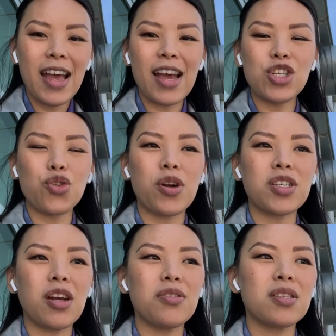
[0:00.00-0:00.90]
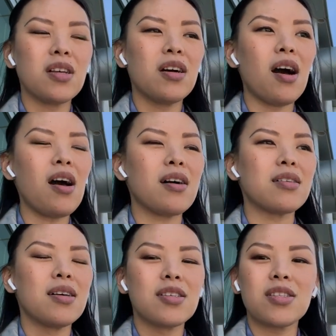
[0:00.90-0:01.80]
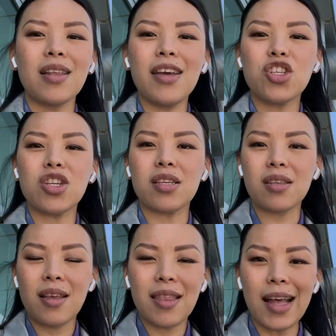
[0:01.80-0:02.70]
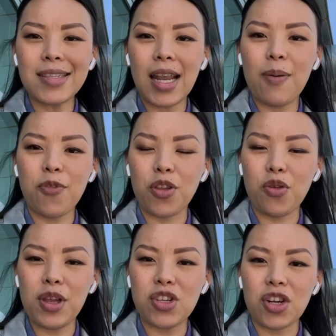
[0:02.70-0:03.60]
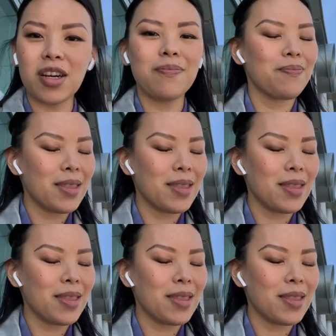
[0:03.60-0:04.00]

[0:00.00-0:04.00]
And George goes, salacious, that's a name for the creature.